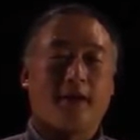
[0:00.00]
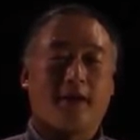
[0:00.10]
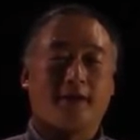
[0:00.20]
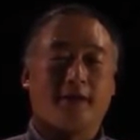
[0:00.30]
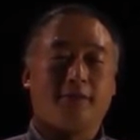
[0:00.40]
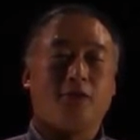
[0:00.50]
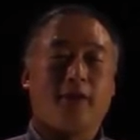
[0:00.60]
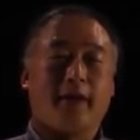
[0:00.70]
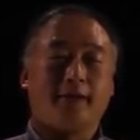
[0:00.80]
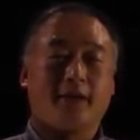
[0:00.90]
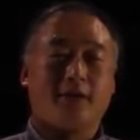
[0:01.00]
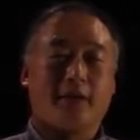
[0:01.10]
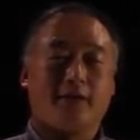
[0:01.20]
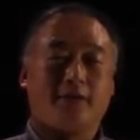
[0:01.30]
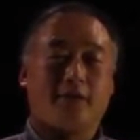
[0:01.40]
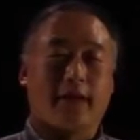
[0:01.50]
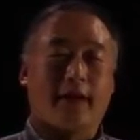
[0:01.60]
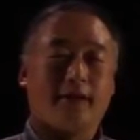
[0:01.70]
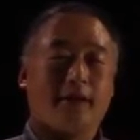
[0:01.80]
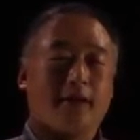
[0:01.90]
There are several ways that you can do
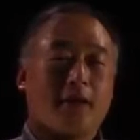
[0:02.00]
that.